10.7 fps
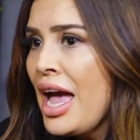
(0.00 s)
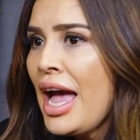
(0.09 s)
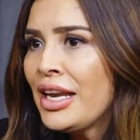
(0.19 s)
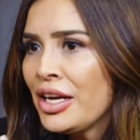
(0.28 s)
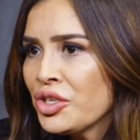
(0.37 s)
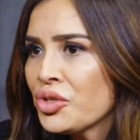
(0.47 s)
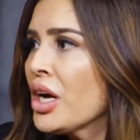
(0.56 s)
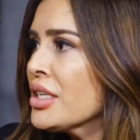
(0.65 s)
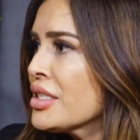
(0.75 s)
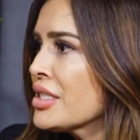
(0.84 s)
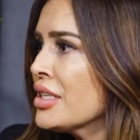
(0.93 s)
and I
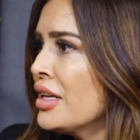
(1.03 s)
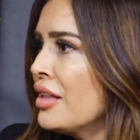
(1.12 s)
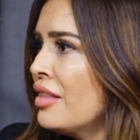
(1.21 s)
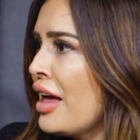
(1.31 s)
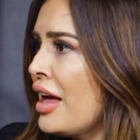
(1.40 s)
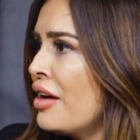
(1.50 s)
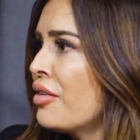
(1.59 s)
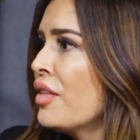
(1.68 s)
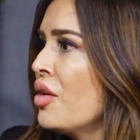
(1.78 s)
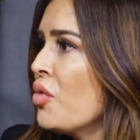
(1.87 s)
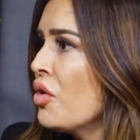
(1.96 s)
trust that
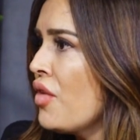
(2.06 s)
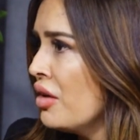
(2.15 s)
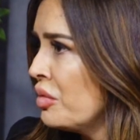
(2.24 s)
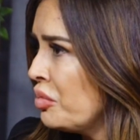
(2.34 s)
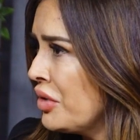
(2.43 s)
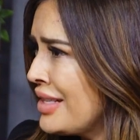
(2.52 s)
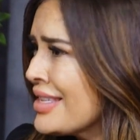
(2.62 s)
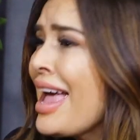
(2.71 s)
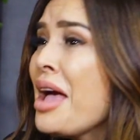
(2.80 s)
everything will fall in place,